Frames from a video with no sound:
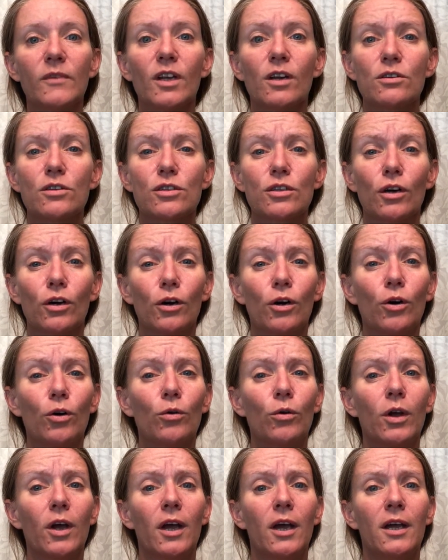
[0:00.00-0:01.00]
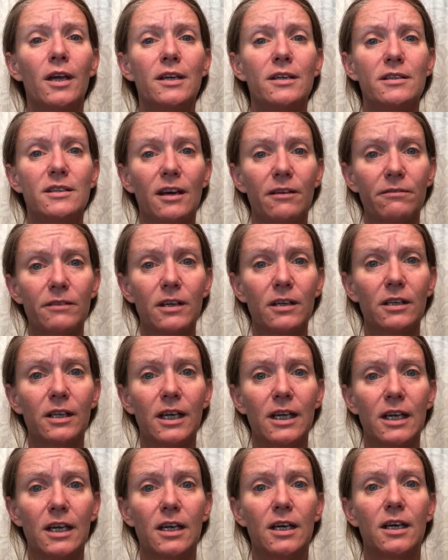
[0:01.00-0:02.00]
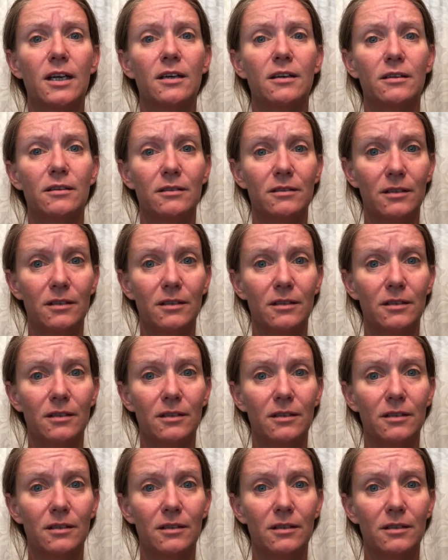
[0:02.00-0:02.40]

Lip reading: So definitely get